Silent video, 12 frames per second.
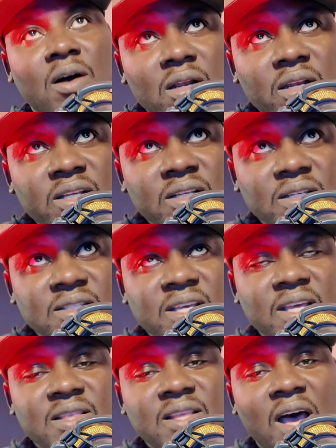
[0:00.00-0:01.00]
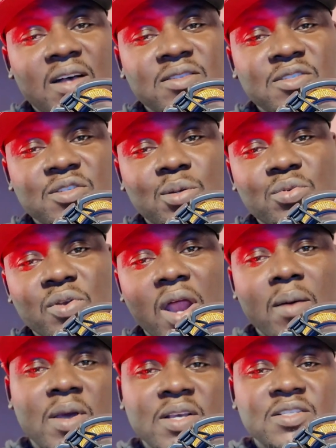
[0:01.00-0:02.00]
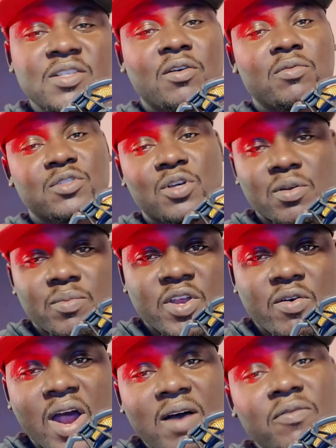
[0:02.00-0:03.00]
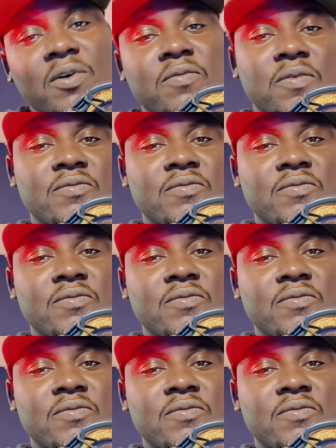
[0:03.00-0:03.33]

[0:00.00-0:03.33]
on the 10,000 subscribers, there's going to be a raffle.